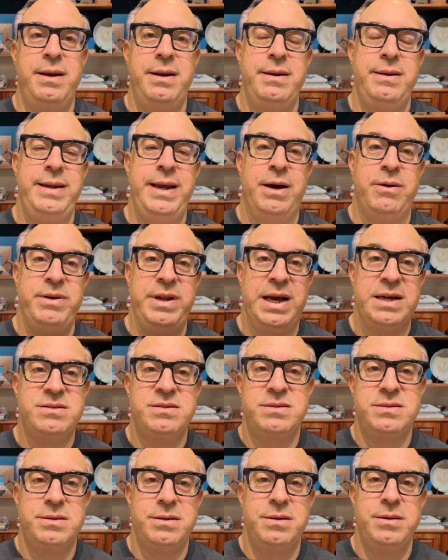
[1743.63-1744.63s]
Now,
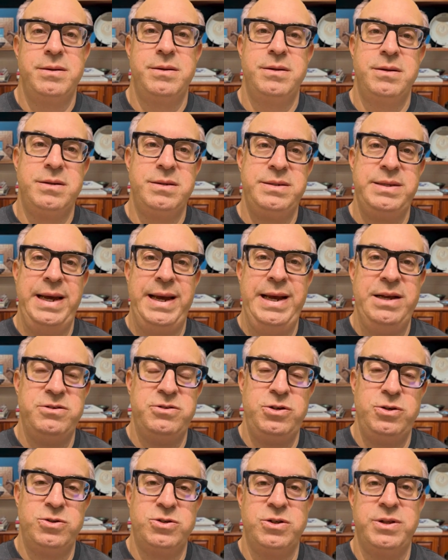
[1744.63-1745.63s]
next,
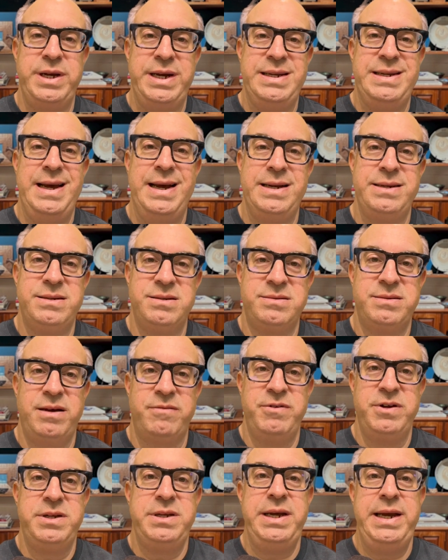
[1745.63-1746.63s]
days, usually 10 to
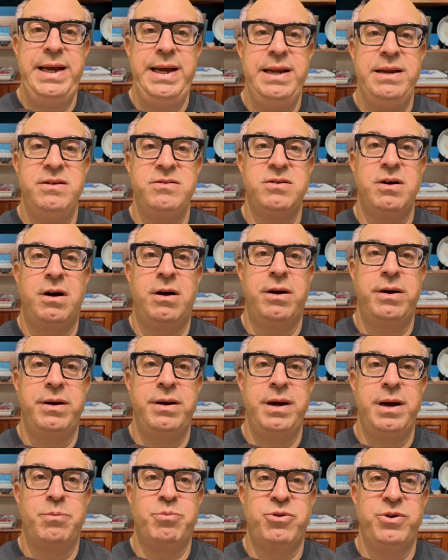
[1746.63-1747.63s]
17, is
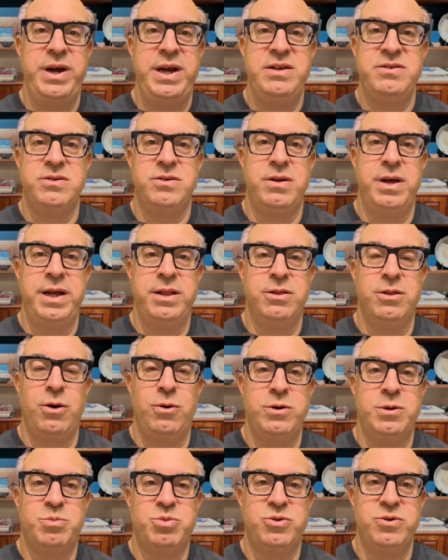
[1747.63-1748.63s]
our appraisal and
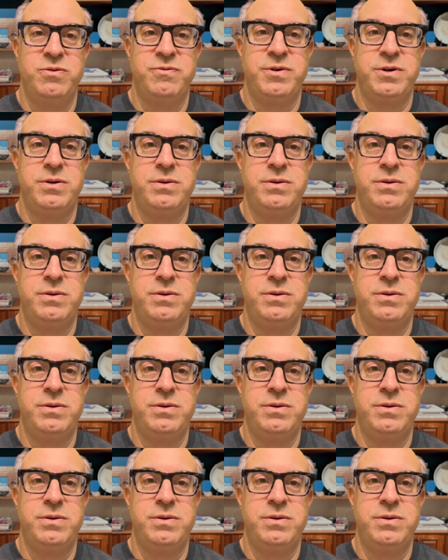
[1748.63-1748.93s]
loan approval.